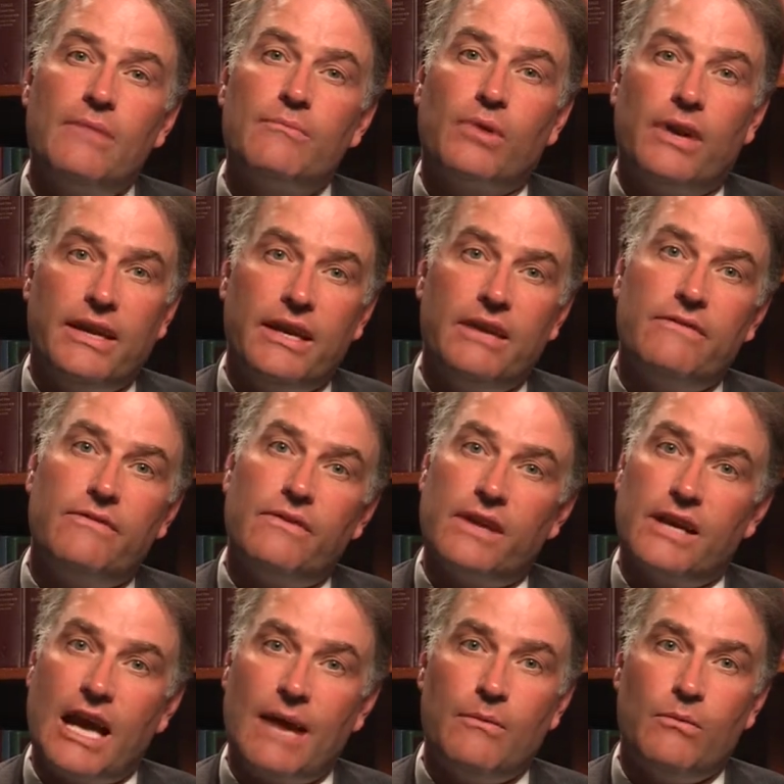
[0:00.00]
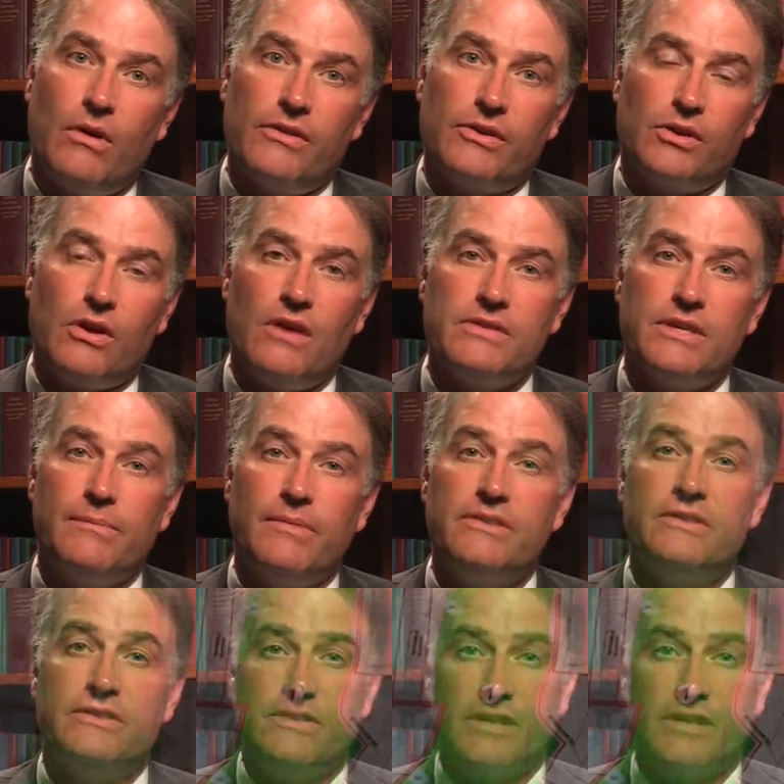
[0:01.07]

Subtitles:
the groundbreaking for the Commonwealth Crossing